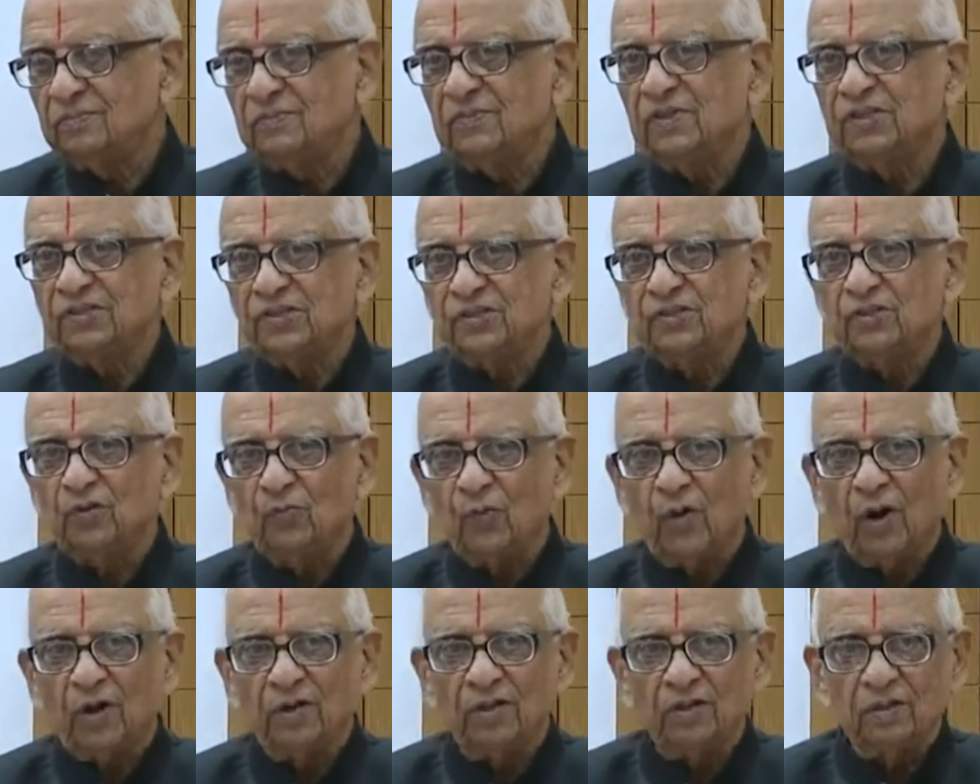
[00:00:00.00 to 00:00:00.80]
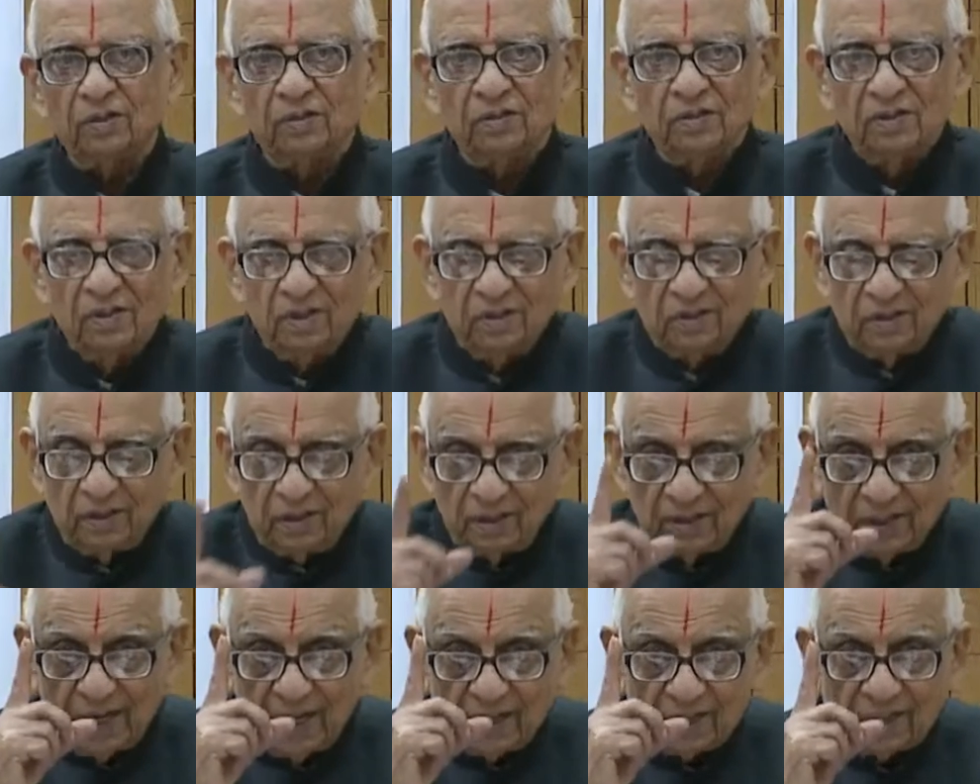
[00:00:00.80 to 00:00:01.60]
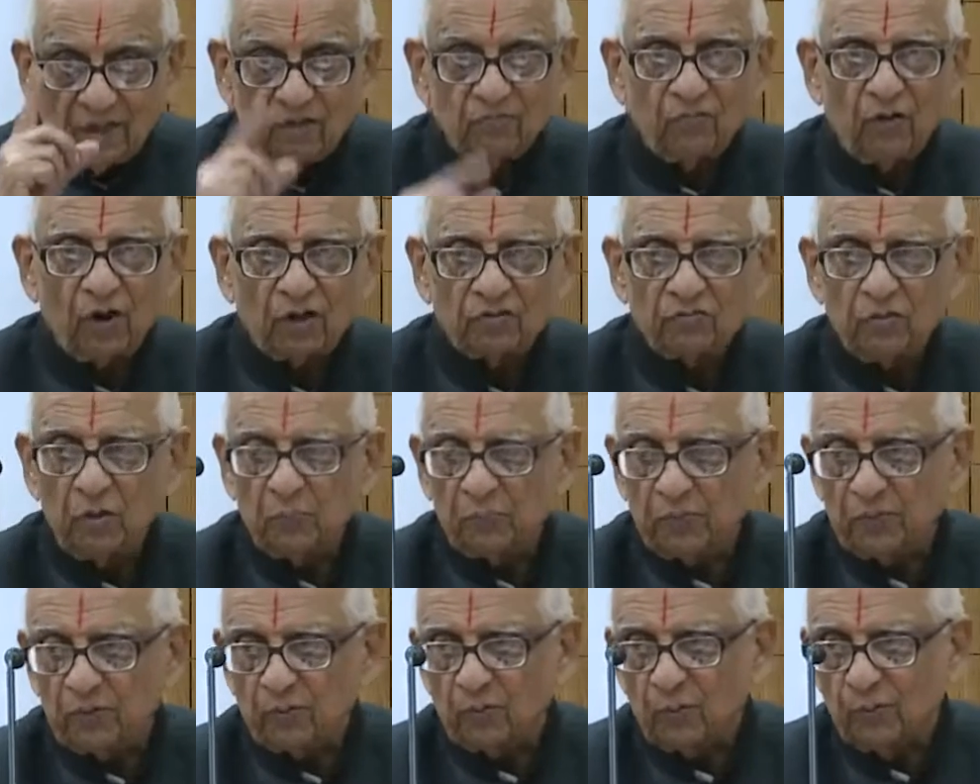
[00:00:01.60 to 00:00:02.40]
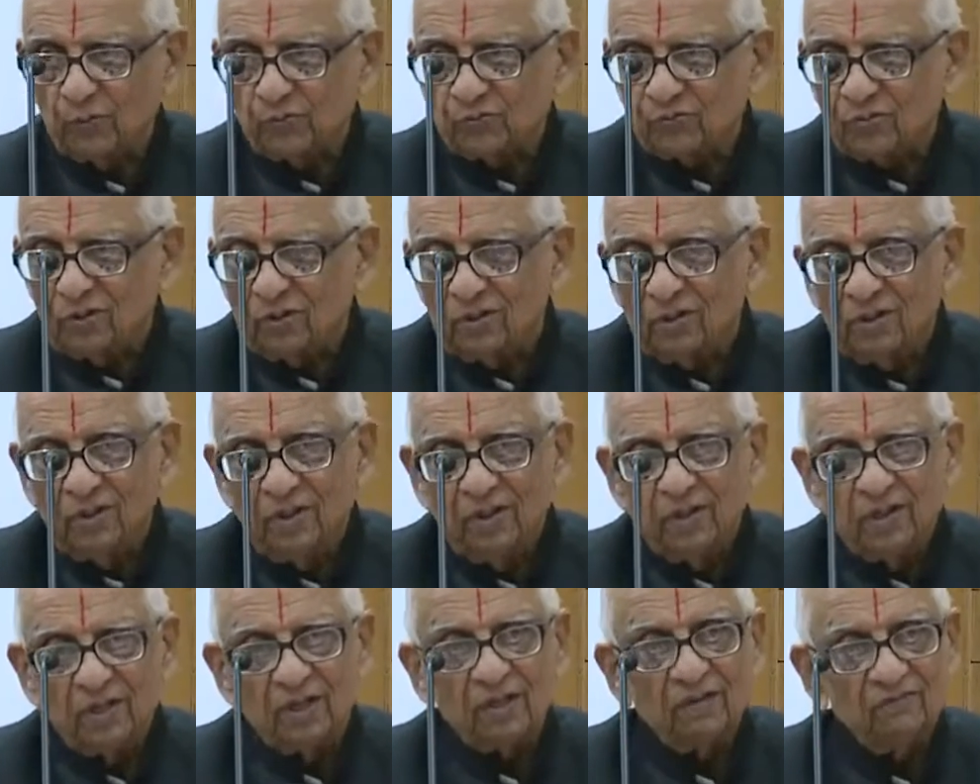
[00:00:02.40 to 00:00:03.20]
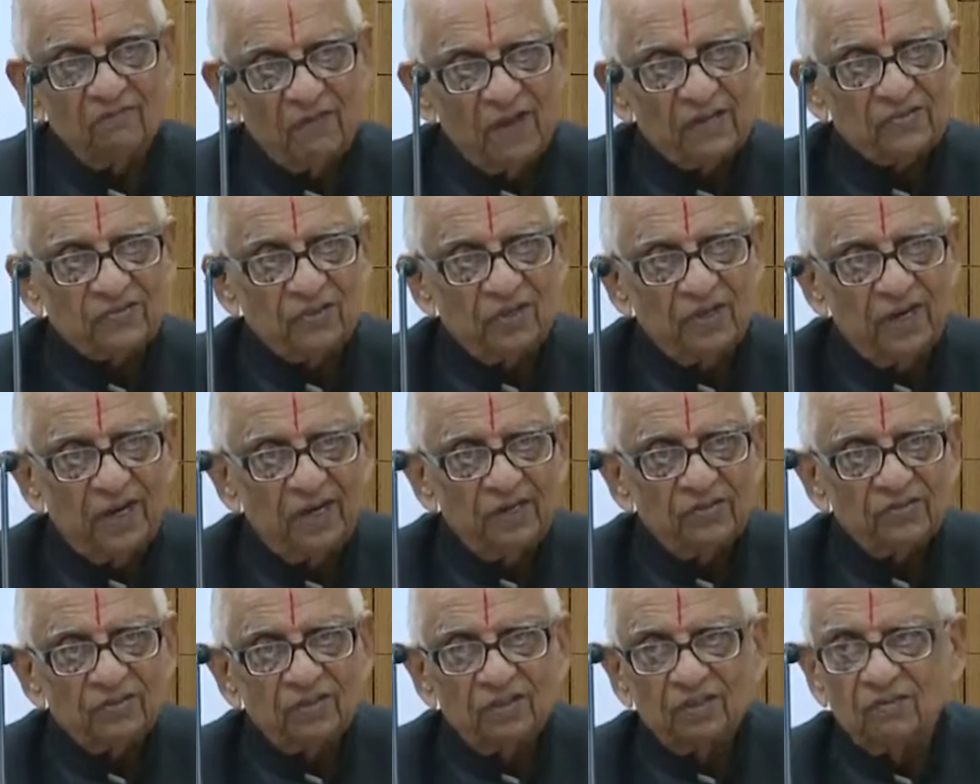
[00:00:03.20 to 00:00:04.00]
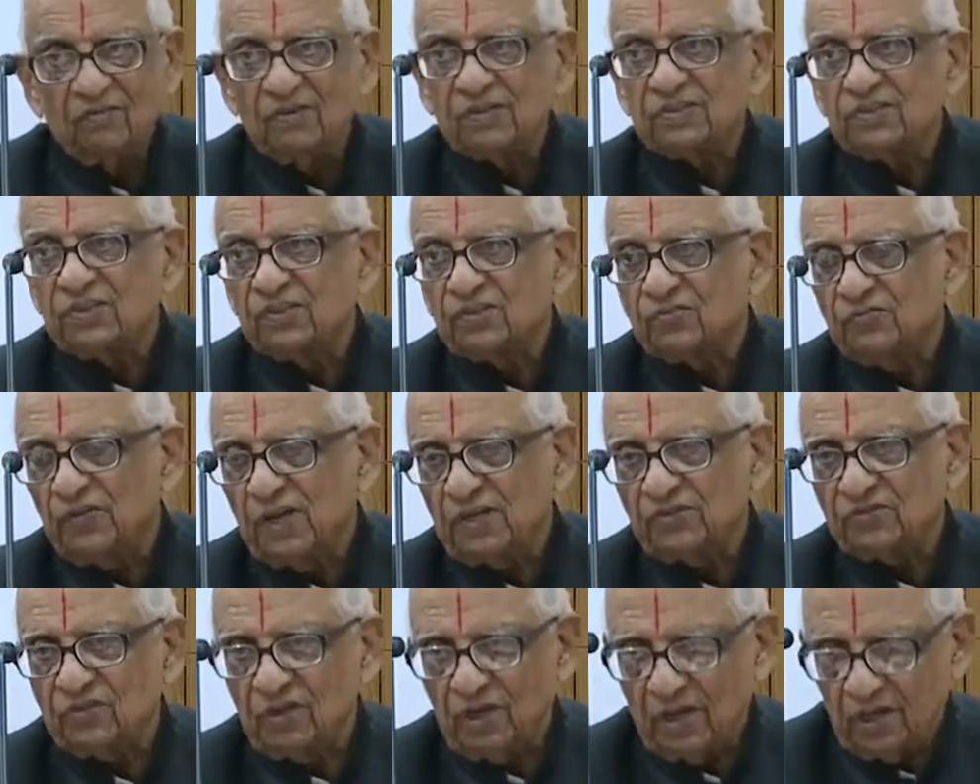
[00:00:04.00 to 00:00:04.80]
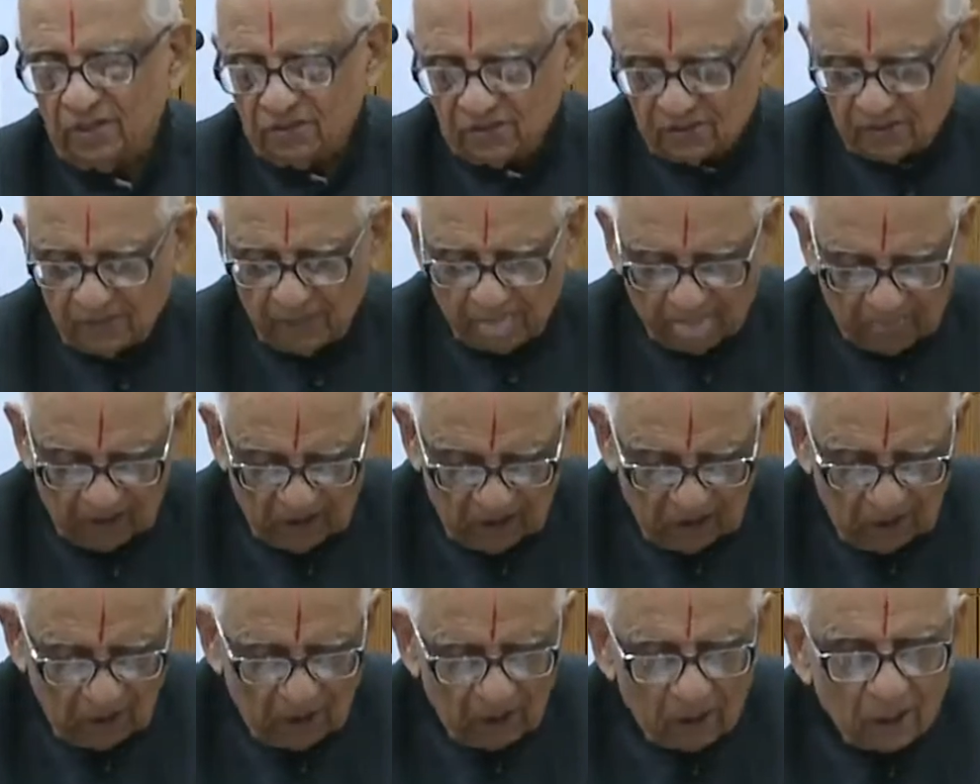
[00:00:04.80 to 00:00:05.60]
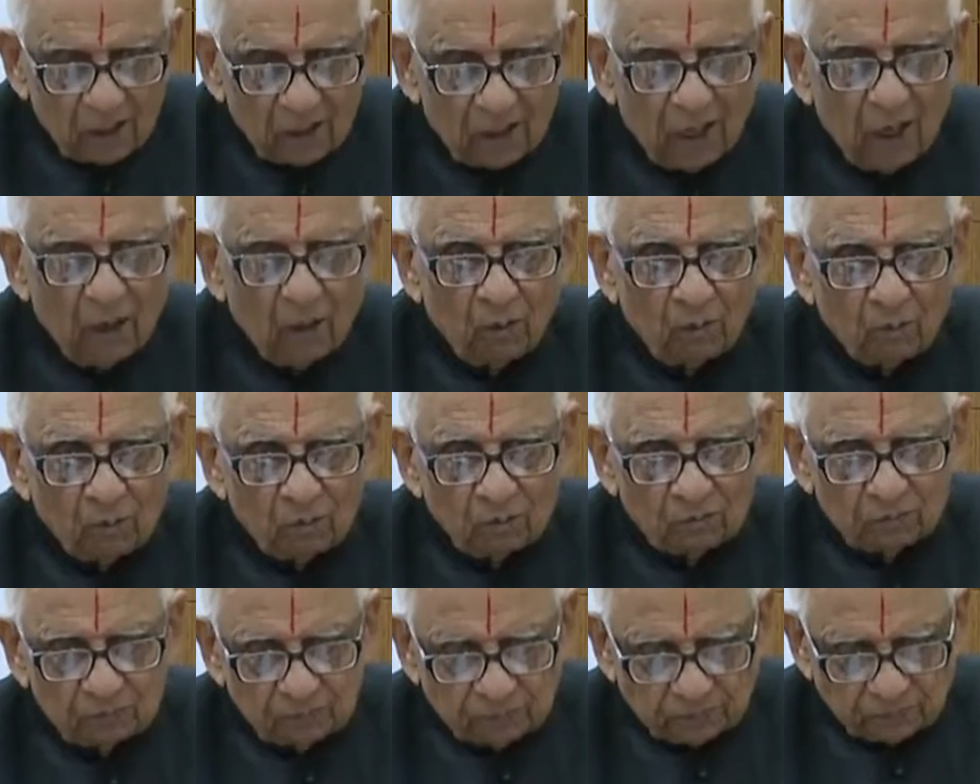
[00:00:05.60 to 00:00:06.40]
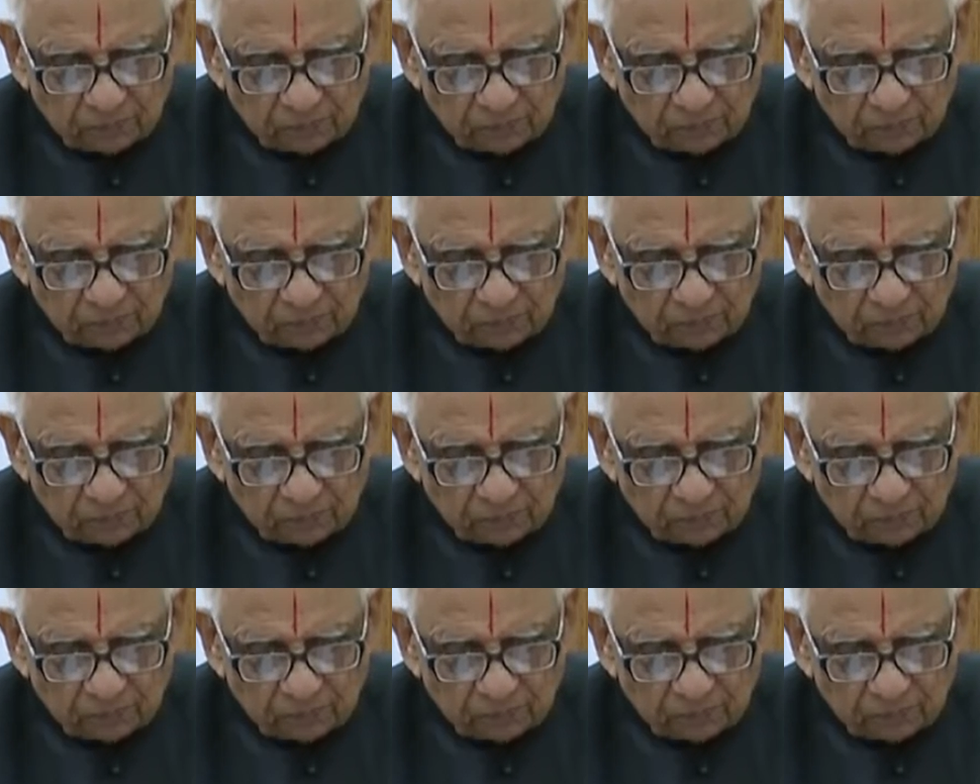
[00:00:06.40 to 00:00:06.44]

This is the warning in 1945 Privy Council in Vassiliades versus Vassiliades. Now,